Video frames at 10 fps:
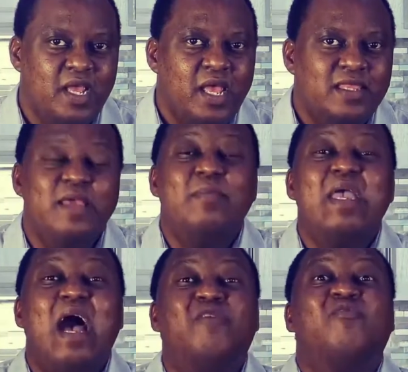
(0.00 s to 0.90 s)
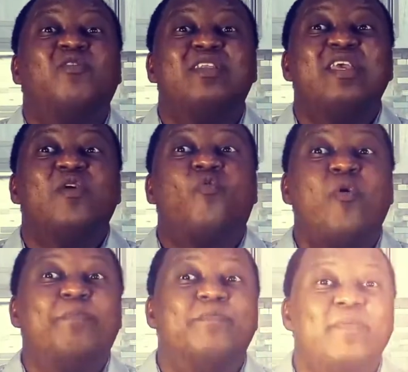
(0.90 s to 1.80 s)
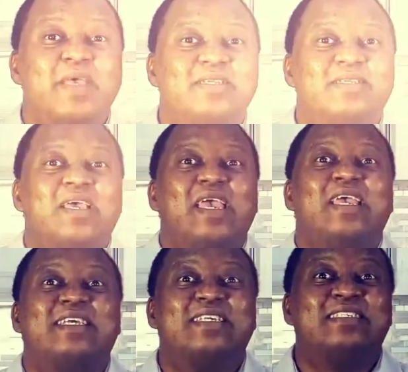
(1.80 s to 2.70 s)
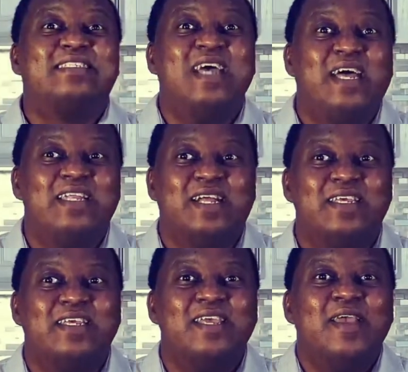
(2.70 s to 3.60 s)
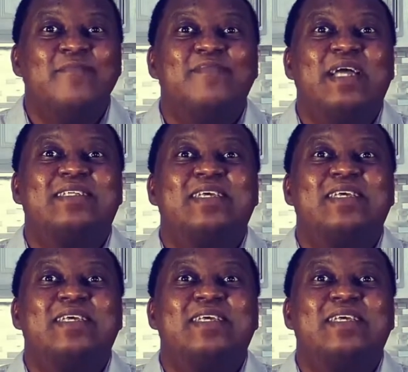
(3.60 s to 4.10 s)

They may have all the equipment externally, but